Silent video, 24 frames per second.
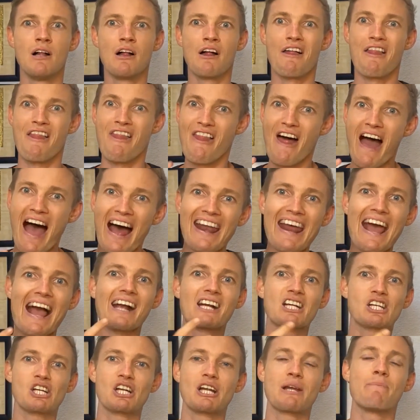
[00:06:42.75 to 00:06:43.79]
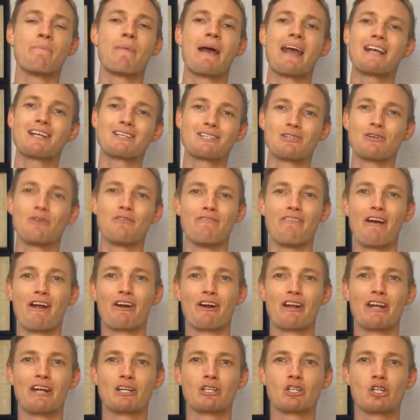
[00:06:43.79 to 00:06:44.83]
that actually makes you
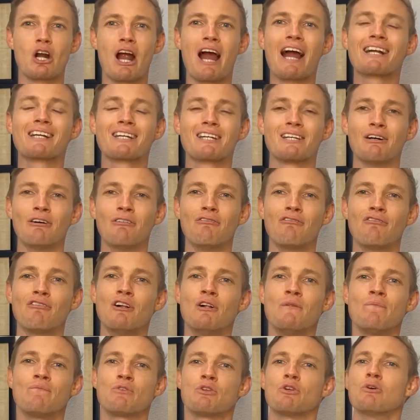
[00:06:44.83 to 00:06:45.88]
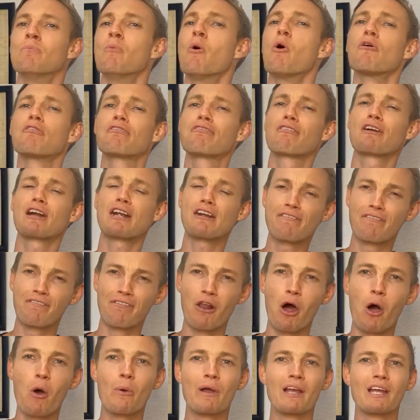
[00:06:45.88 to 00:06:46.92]
very attractive. You're more
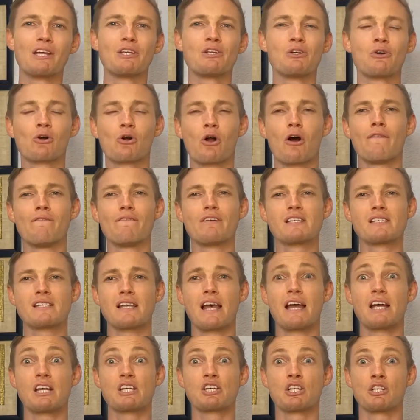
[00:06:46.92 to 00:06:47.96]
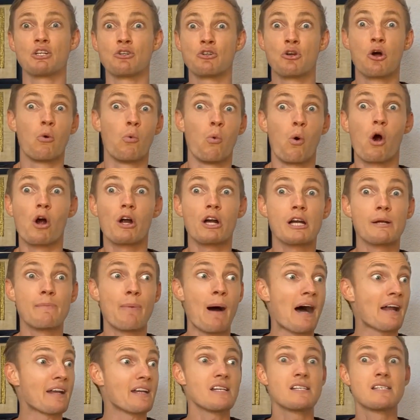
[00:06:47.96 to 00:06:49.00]
free-flowing in your conversation. You're not worried
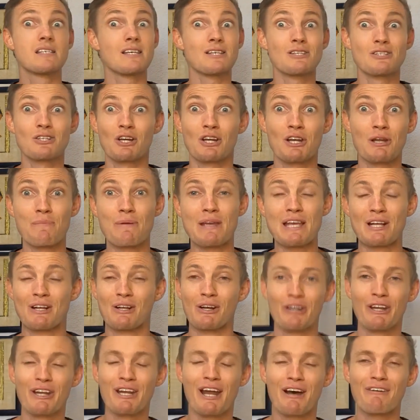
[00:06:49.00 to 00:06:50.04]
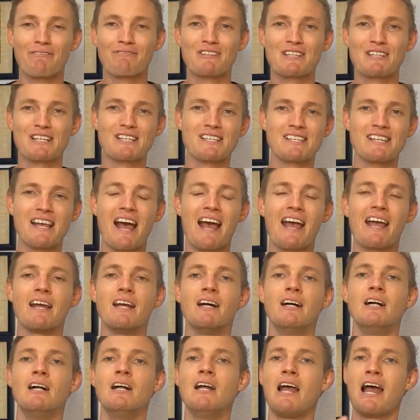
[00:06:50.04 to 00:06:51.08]
about, is this going to be good enough to say?
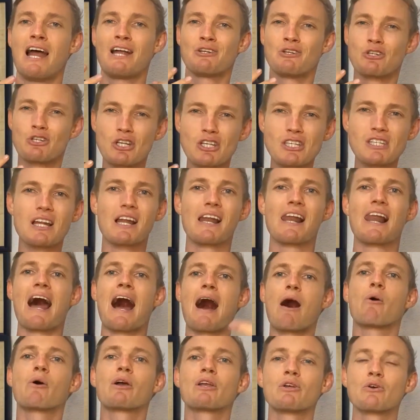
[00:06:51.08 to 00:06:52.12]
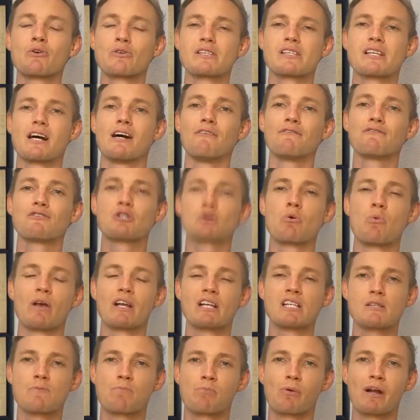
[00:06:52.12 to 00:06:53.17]
And you're just allowing yourself to
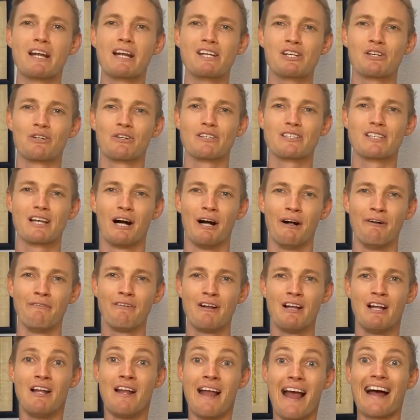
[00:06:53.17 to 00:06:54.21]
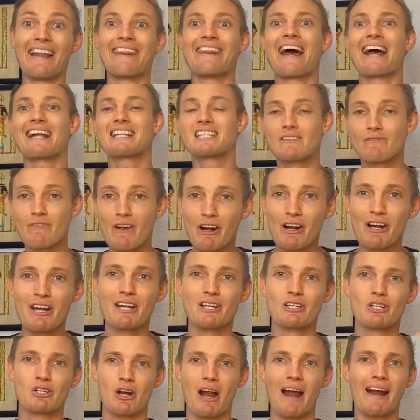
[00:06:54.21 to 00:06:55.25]
express yourself. And that's very
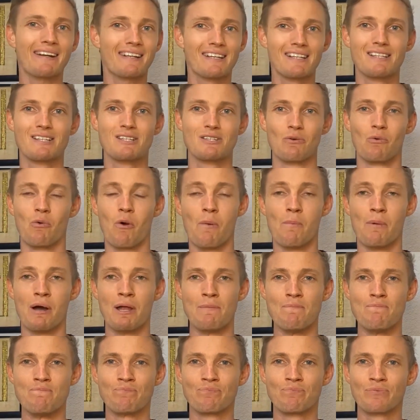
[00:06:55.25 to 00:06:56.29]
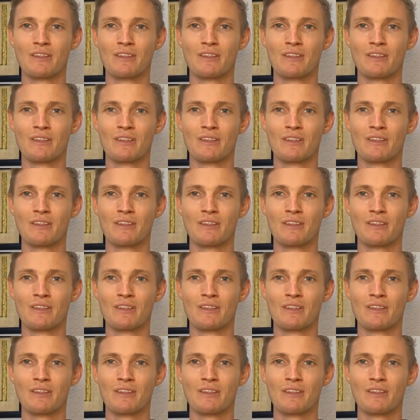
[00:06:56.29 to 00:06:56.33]
attracted to women.